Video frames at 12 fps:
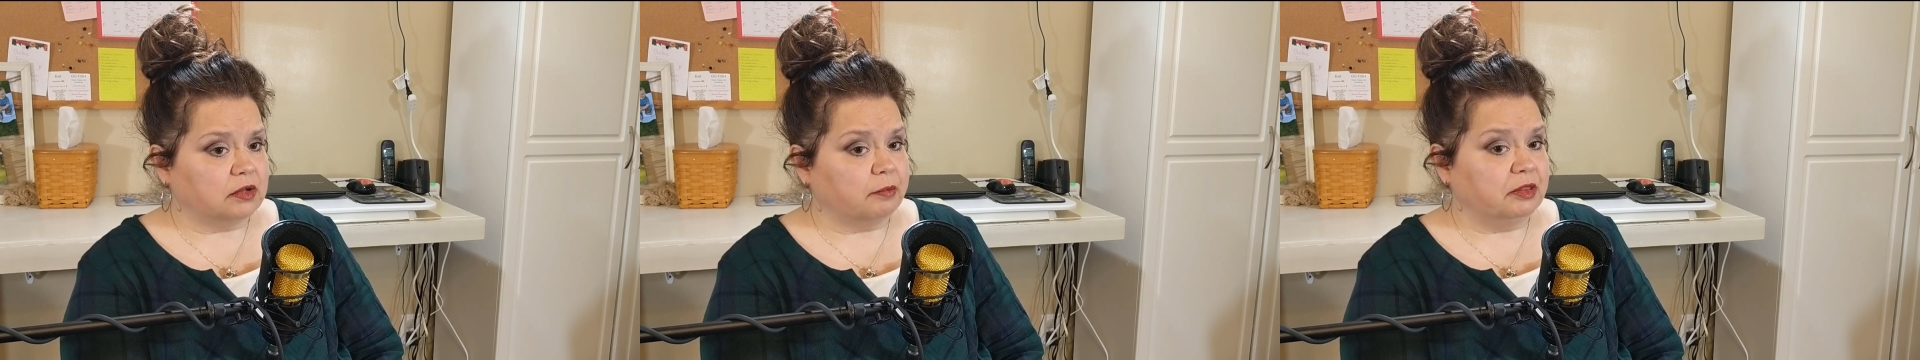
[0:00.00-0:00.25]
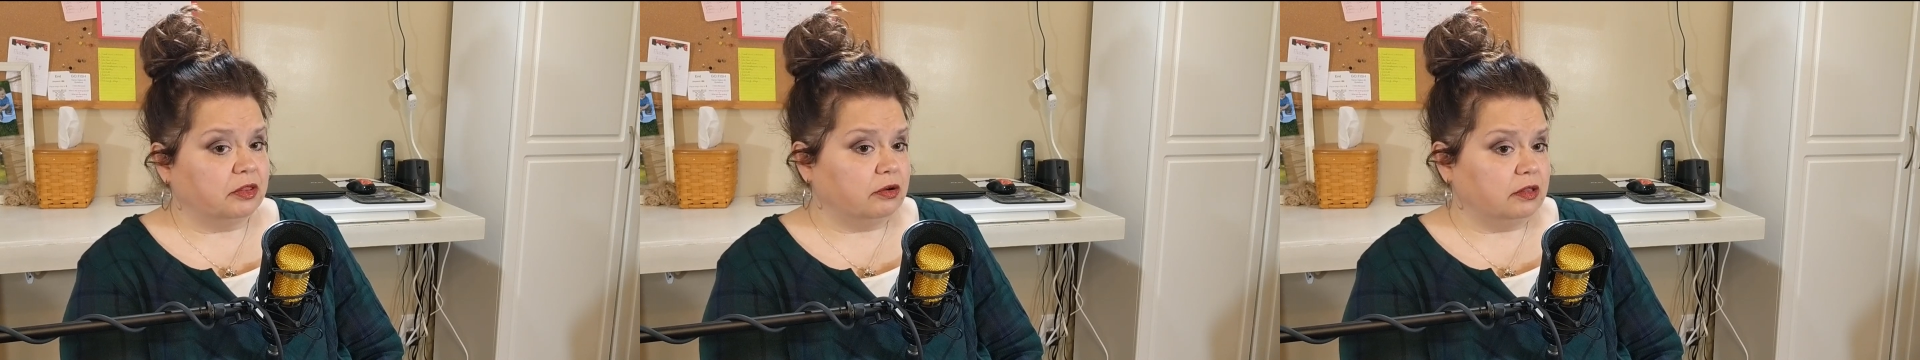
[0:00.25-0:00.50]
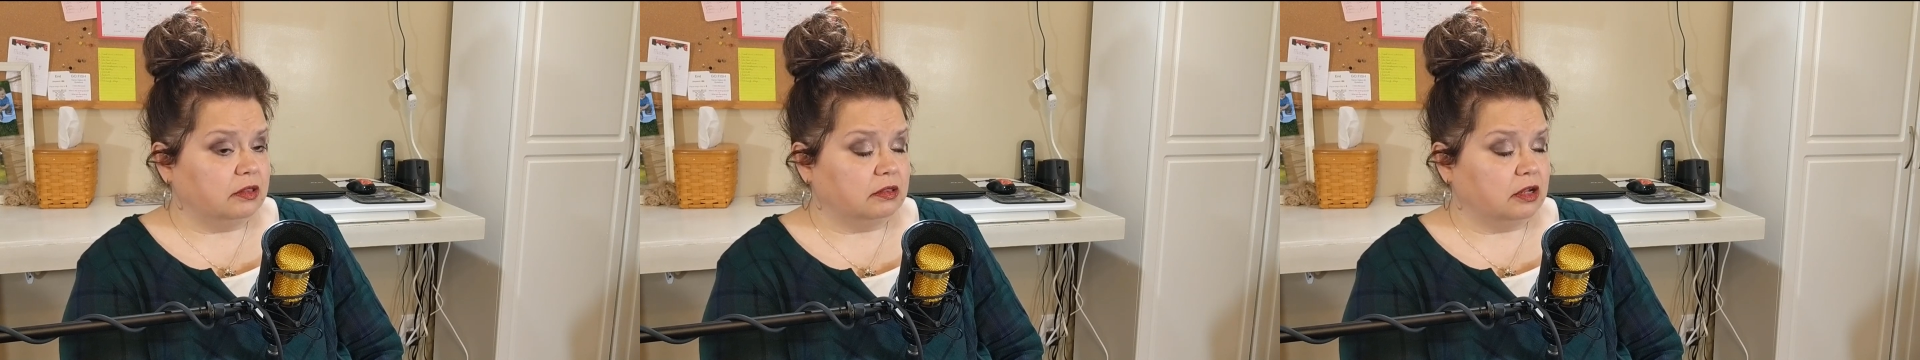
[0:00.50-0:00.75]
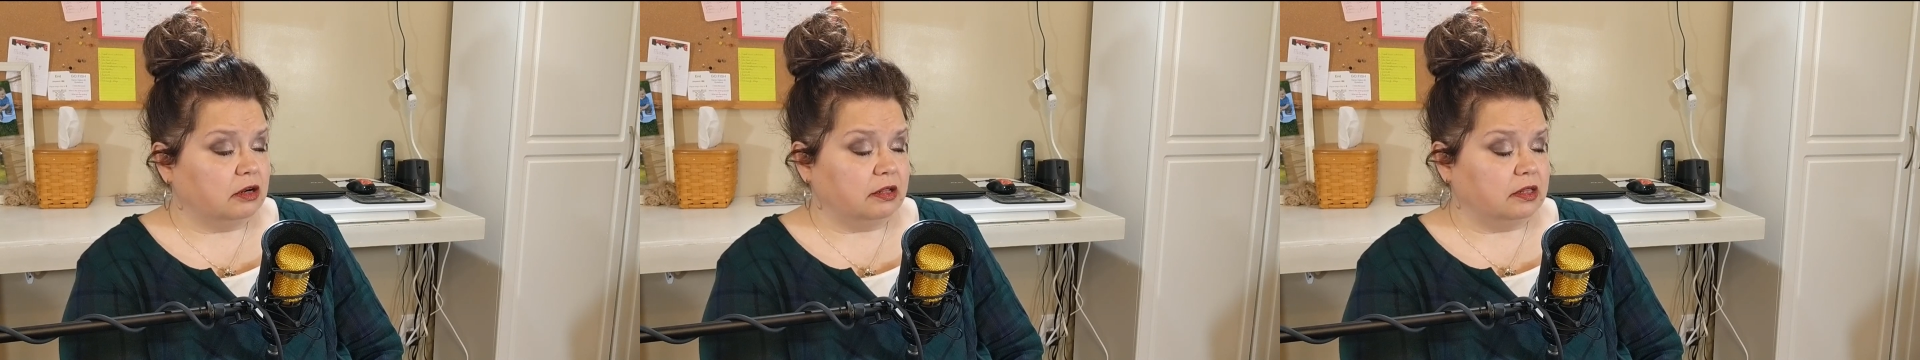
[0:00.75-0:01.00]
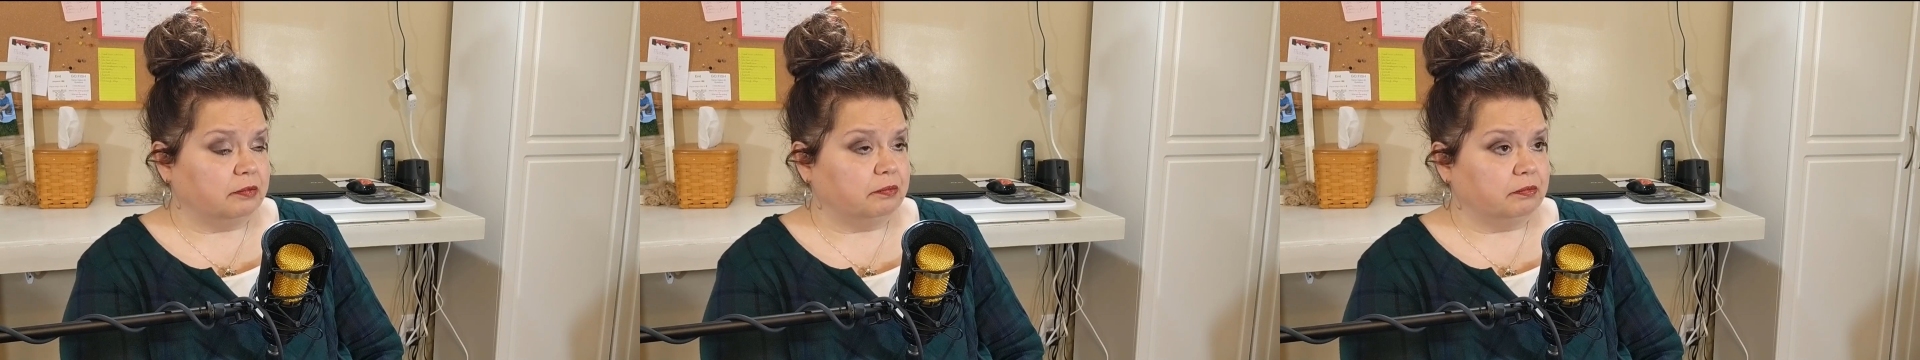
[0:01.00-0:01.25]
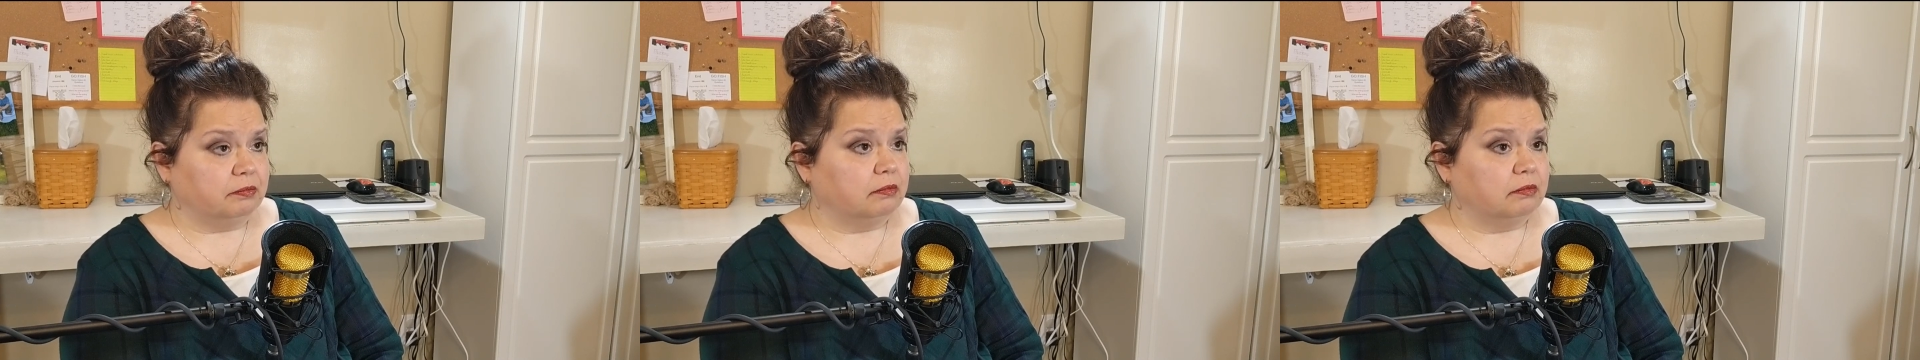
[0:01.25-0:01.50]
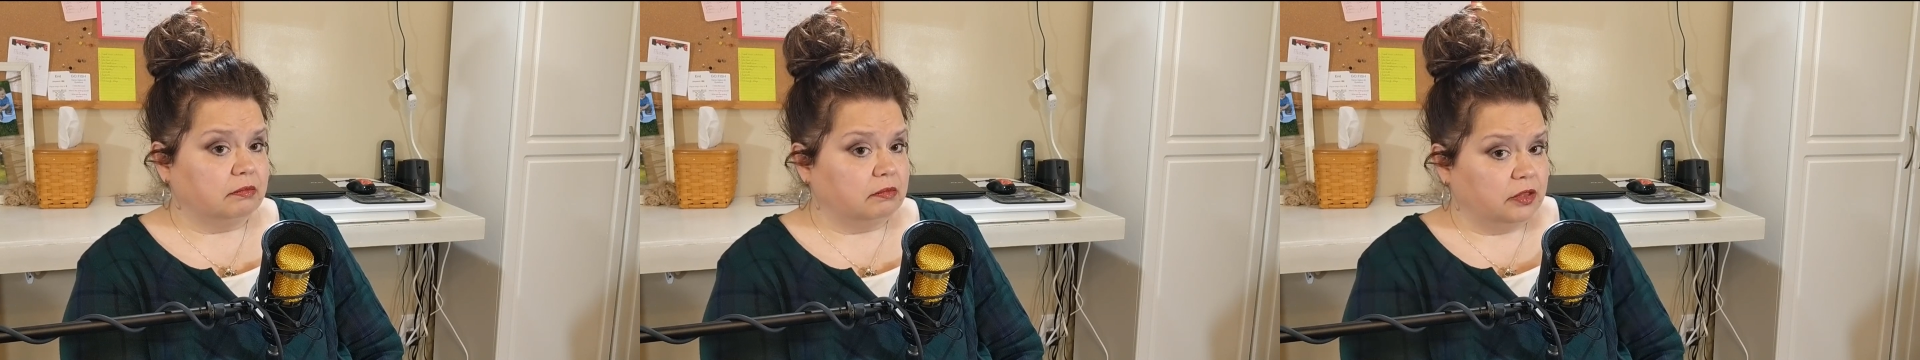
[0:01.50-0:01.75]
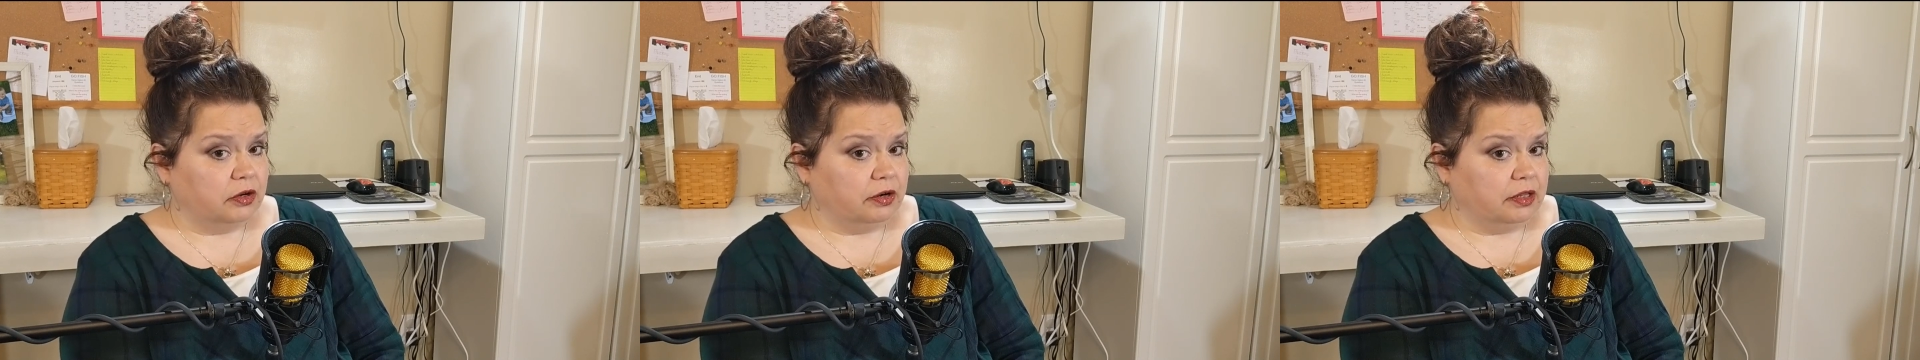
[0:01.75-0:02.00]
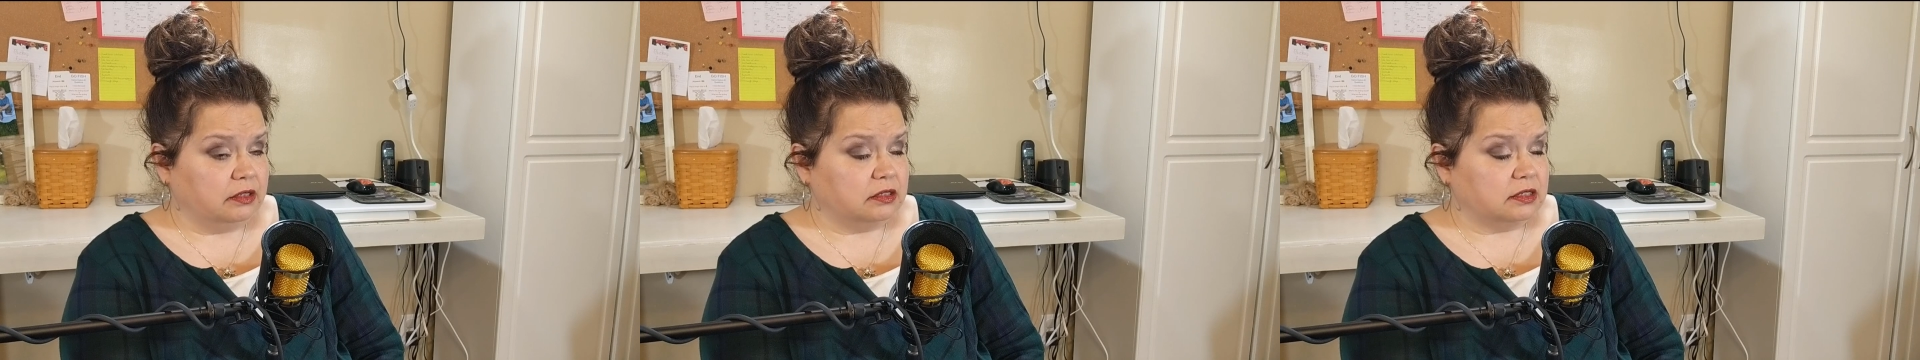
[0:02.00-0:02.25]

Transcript: I mean, they're in